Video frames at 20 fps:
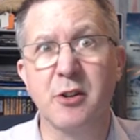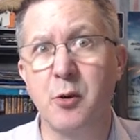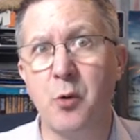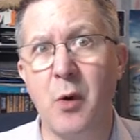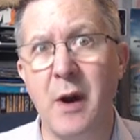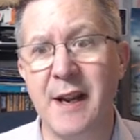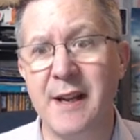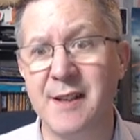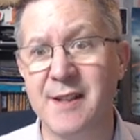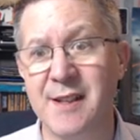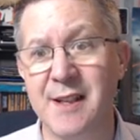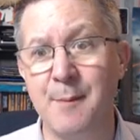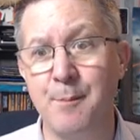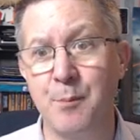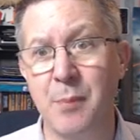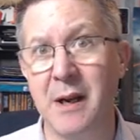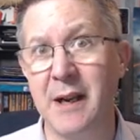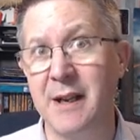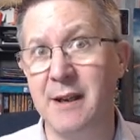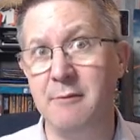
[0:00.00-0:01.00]
quite
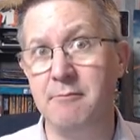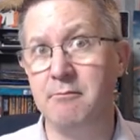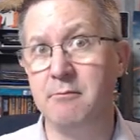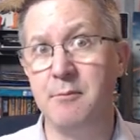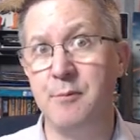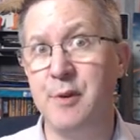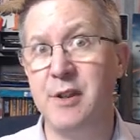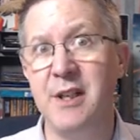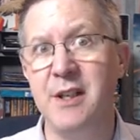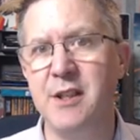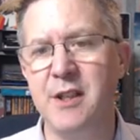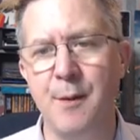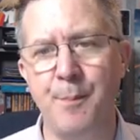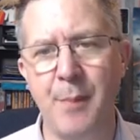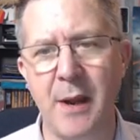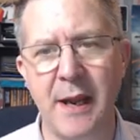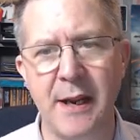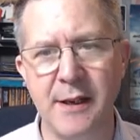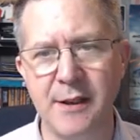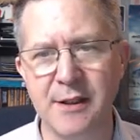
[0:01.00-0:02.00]
simply
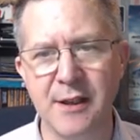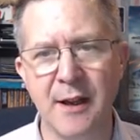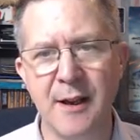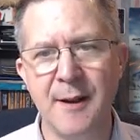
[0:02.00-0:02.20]
dissipate.